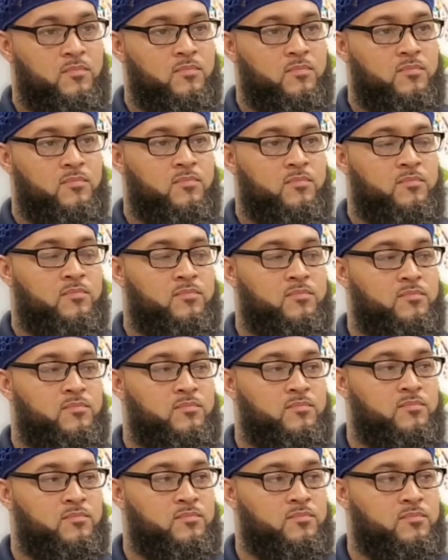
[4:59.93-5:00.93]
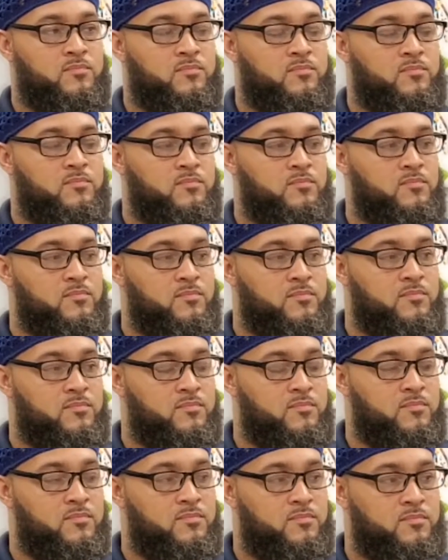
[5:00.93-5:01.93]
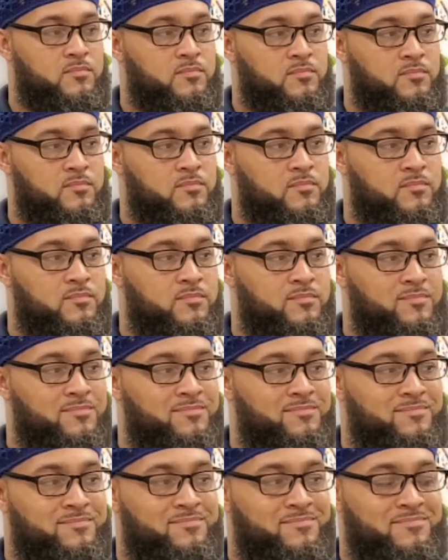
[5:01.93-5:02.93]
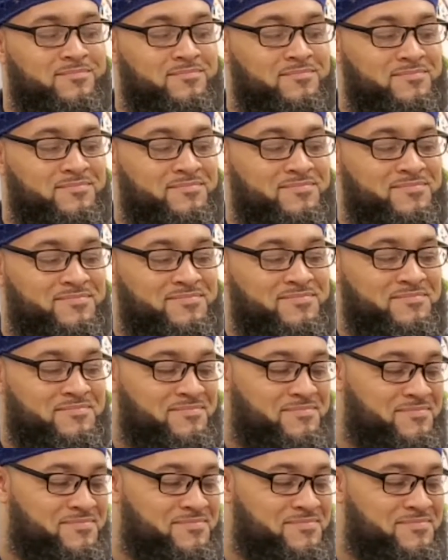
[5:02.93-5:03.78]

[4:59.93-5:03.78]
No words are spoken by the person on screen.